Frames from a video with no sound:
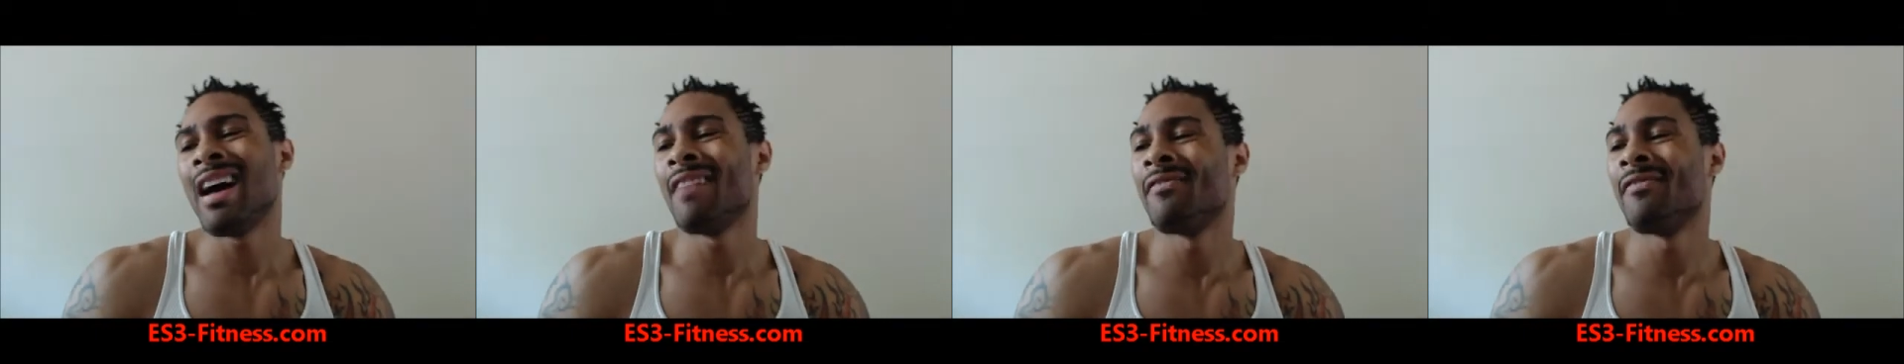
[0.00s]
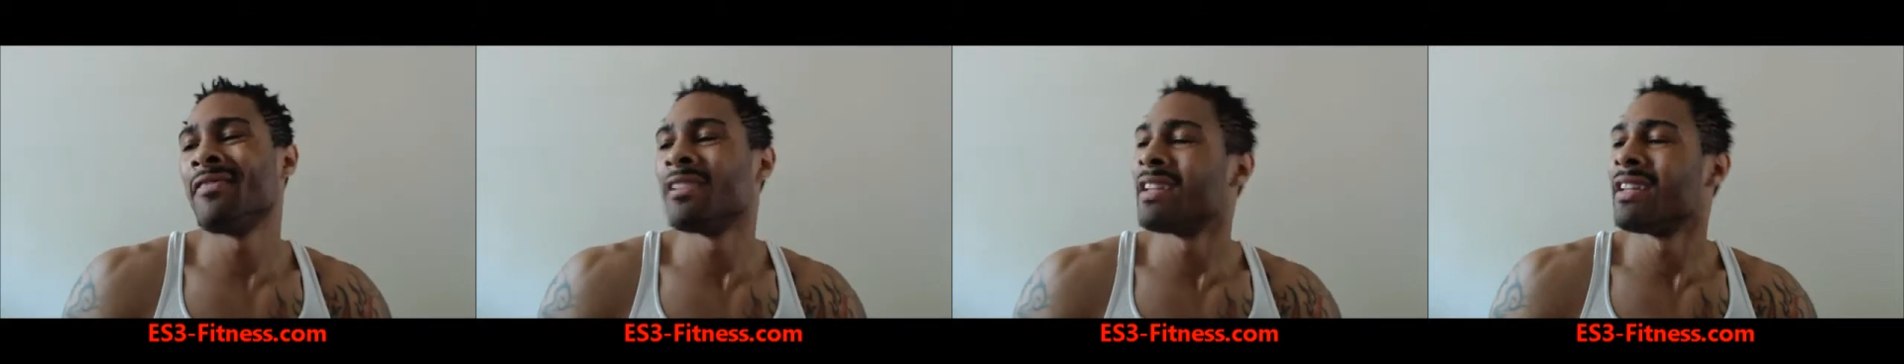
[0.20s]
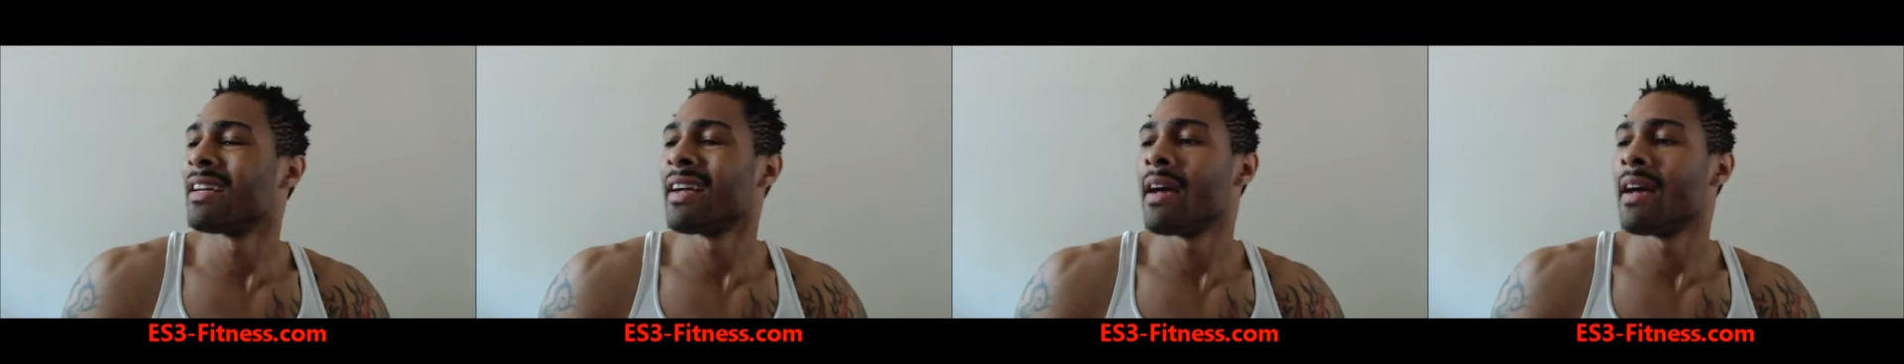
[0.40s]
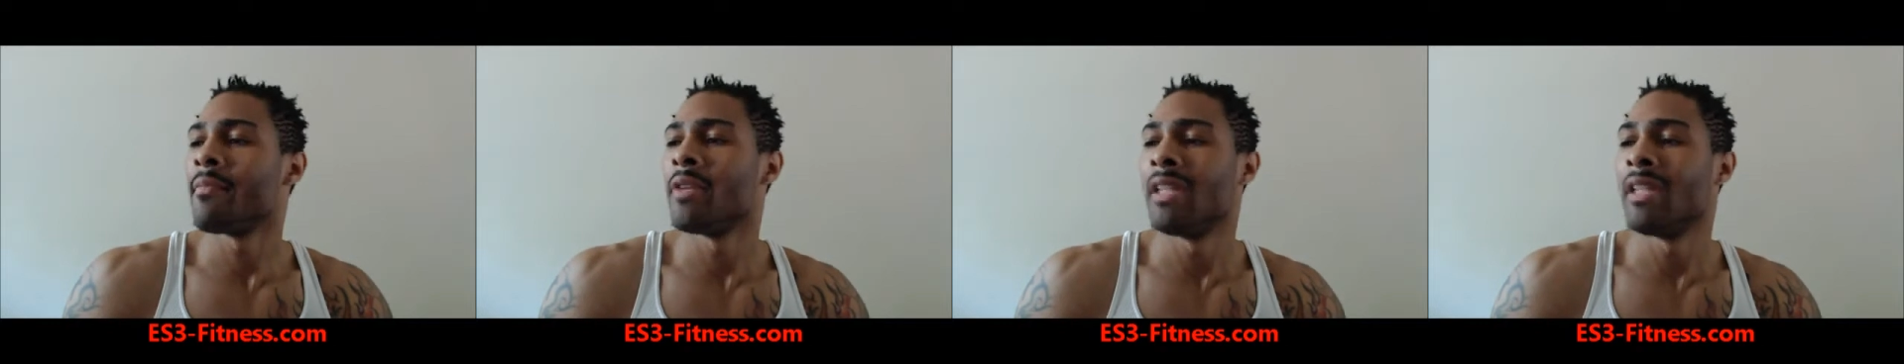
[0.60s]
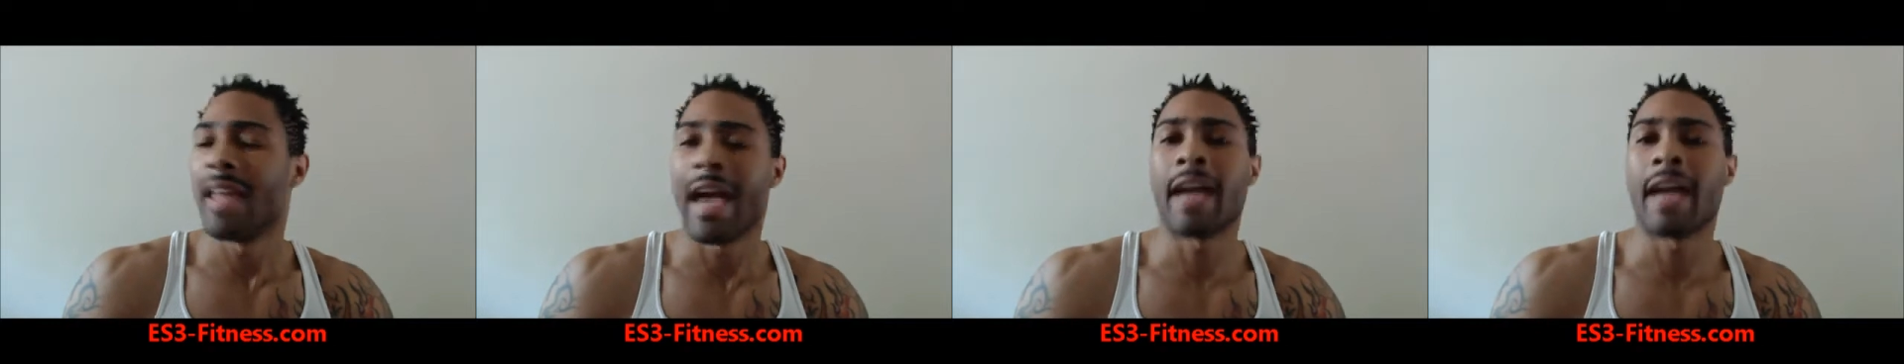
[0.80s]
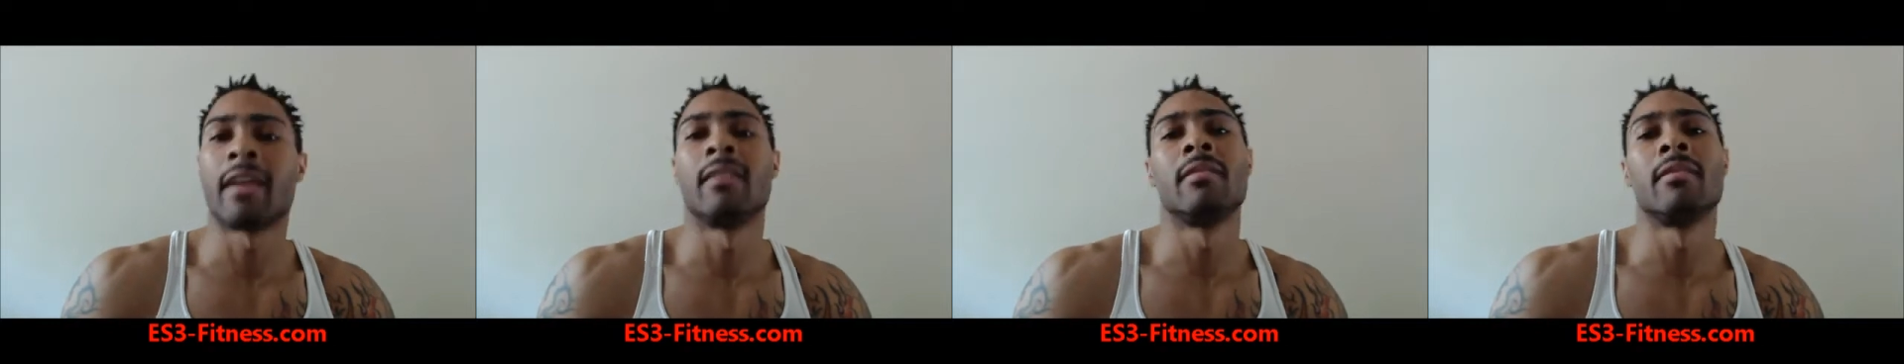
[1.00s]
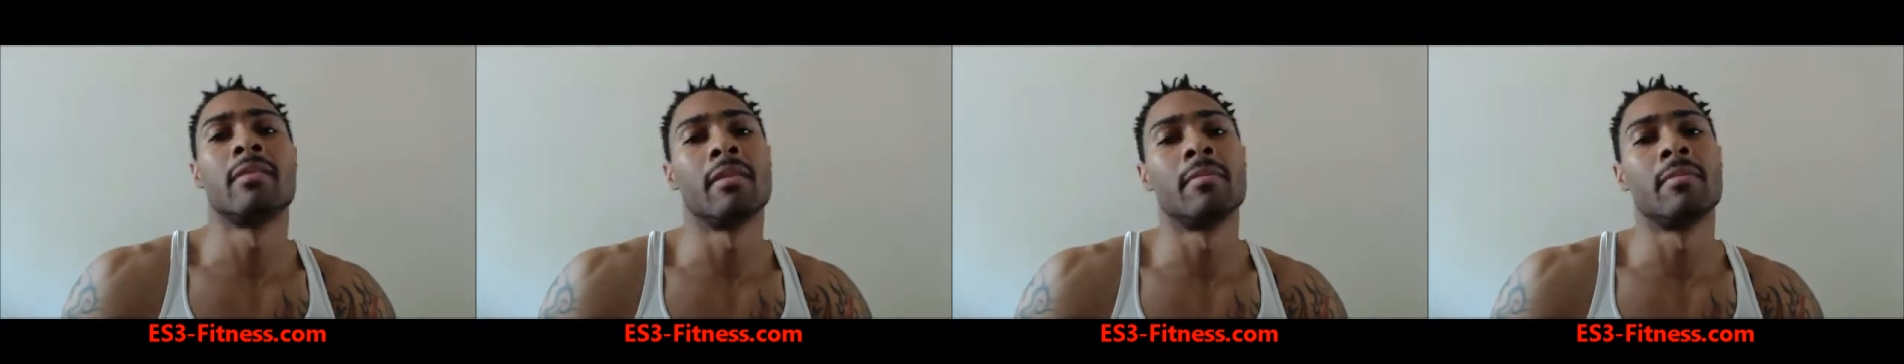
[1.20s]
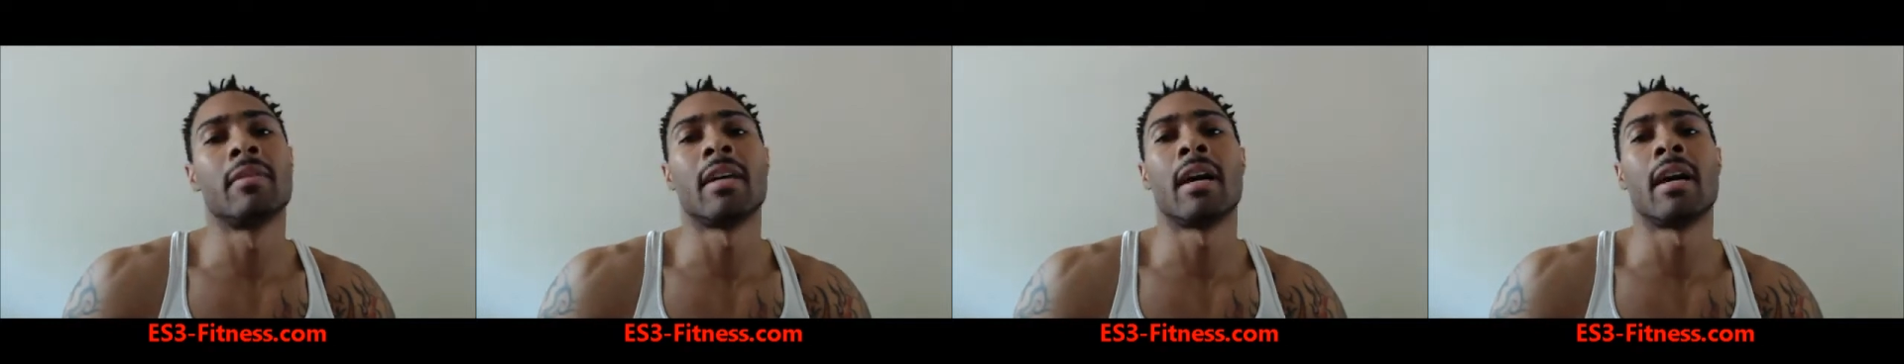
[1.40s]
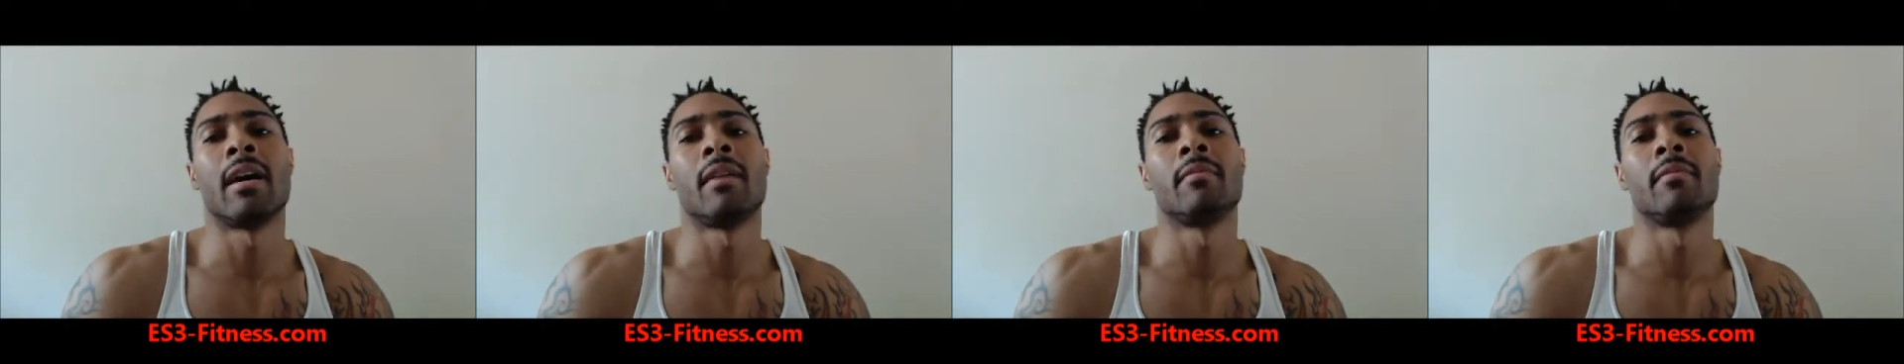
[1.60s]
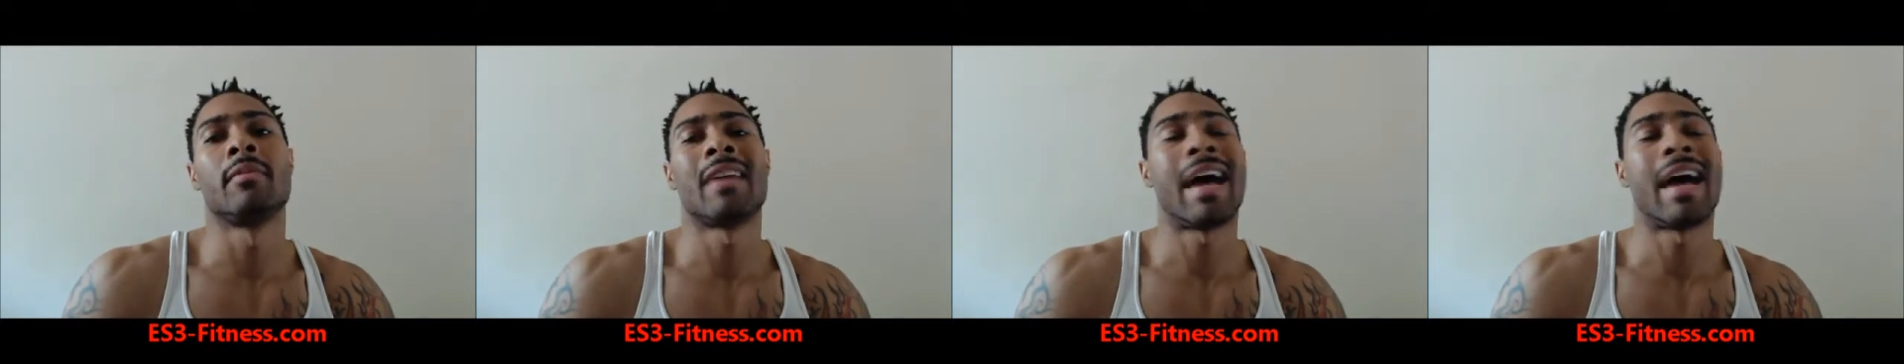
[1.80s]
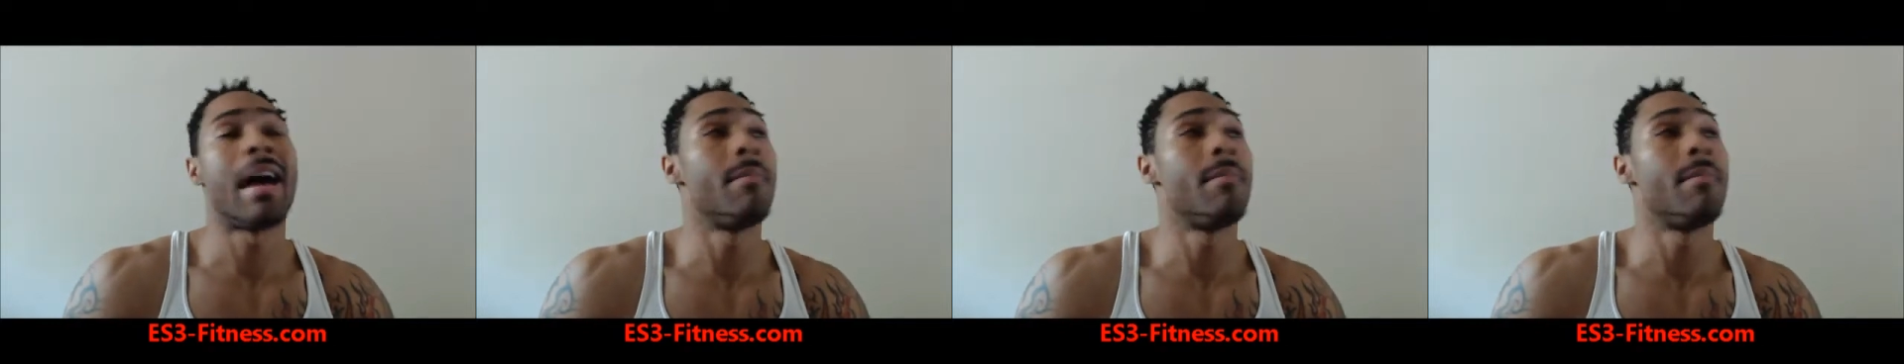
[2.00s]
I feel like I be lacking sometimes.